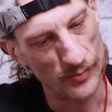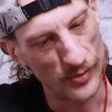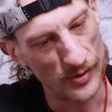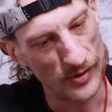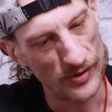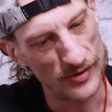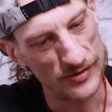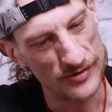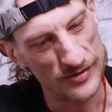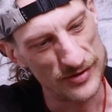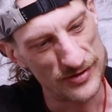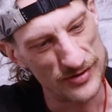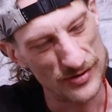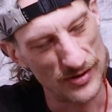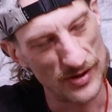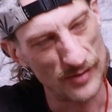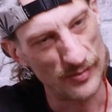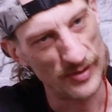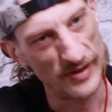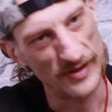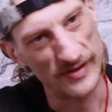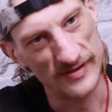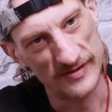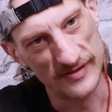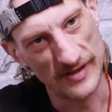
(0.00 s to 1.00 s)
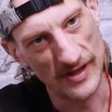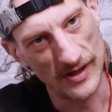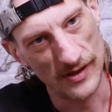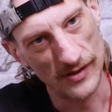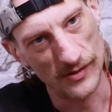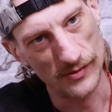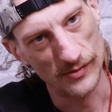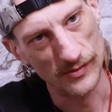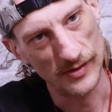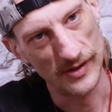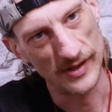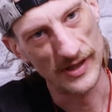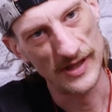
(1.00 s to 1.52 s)
but just on a bigger
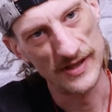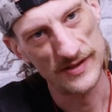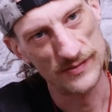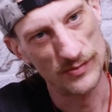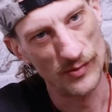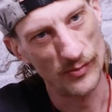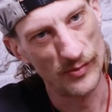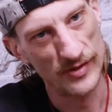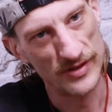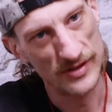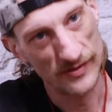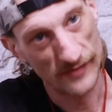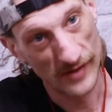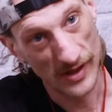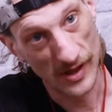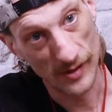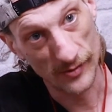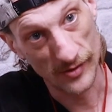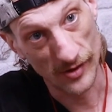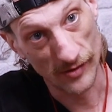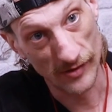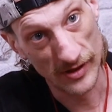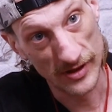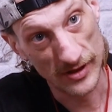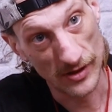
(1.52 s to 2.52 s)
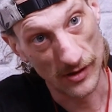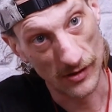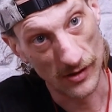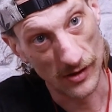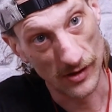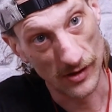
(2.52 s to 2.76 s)
scale. And that's when we developed our Eco